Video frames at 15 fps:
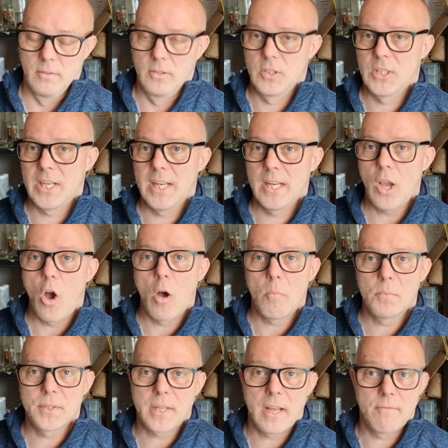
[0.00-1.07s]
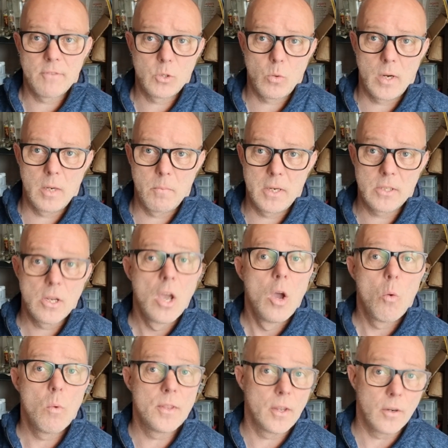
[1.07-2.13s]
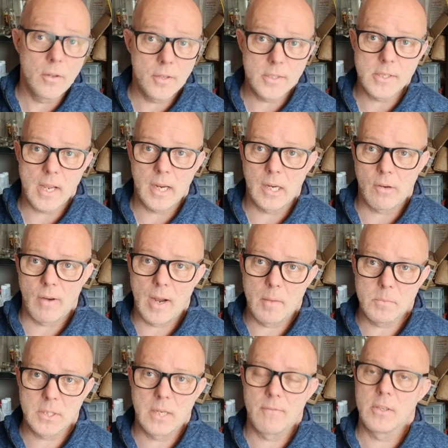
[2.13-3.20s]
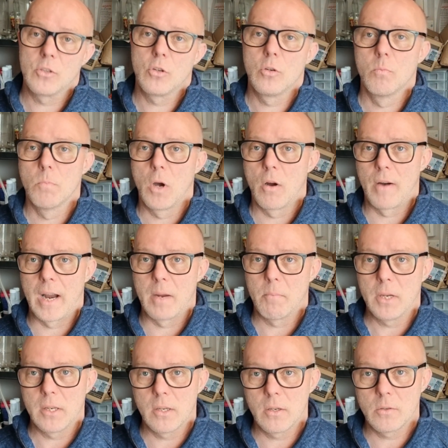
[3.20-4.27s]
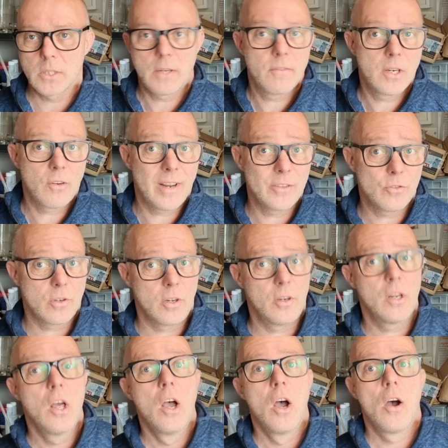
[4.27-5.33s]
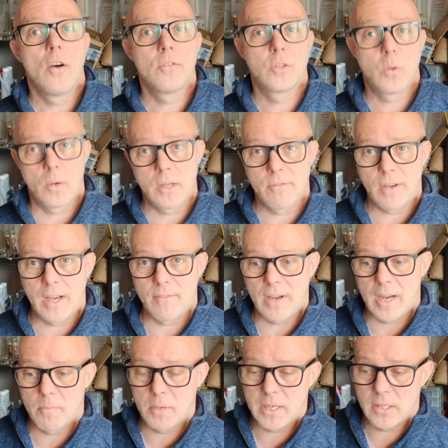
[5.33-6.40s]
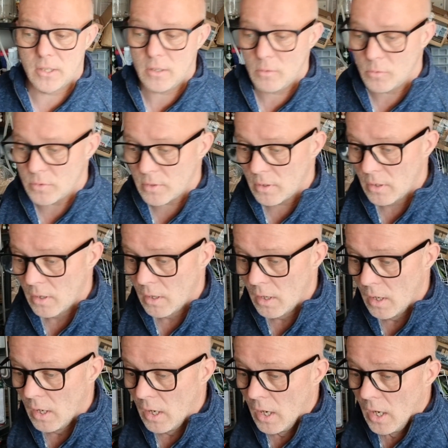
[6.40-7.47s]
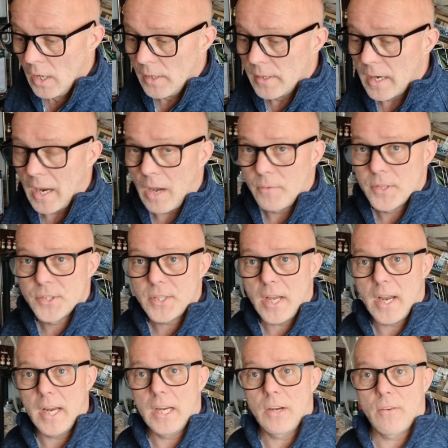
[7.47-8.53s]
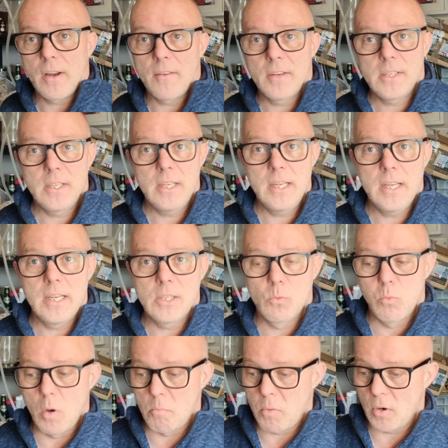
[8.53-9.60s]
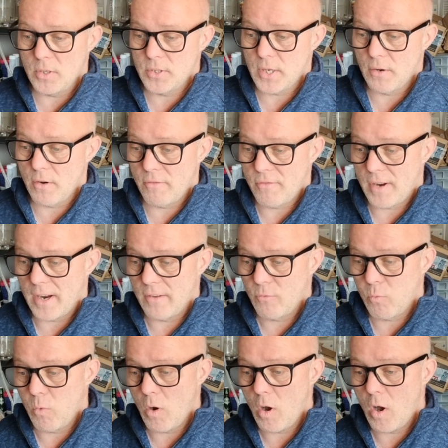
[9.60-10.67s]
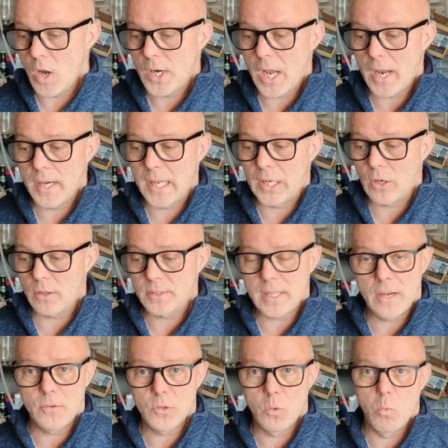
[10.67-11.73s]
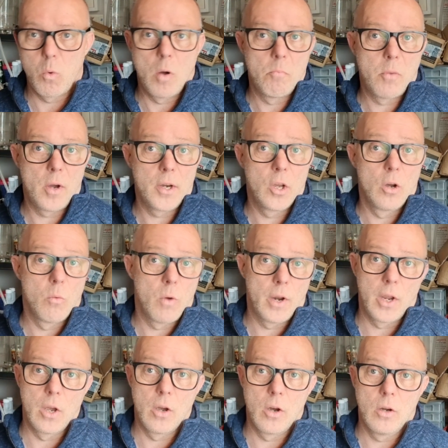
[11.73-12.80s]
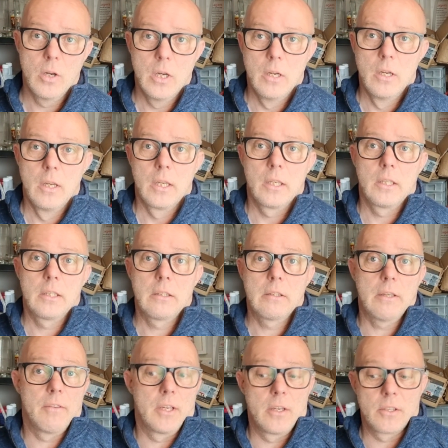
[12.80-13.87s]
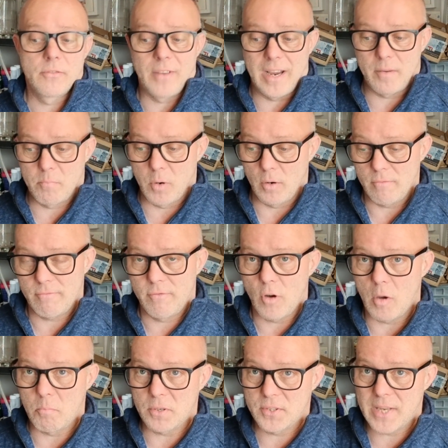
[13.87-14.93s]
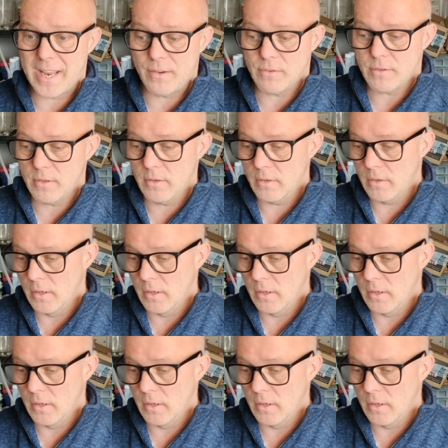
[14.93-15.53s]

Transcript: C hop stand for 20 minutes with another 10 grams, giving two more IBUs, giving a grand total of 25 IBUs. Now the starting gravity is 1.051 and it got down to 1.010, giving us 5.4%.